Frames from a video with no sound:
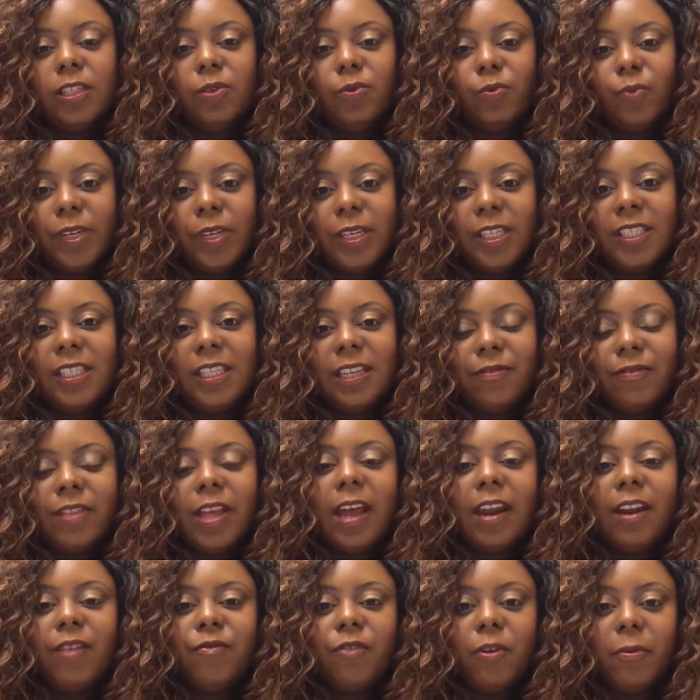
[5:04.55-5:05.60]
to receive
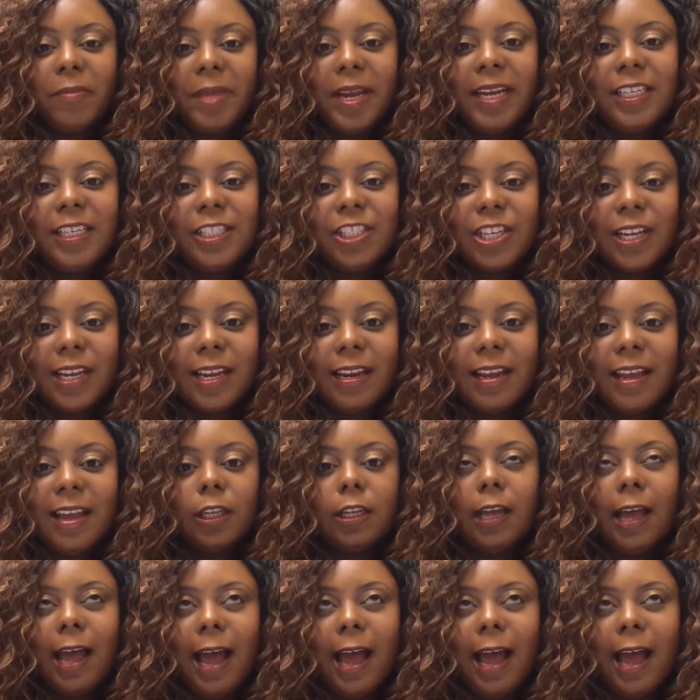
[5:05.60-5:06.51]
that information.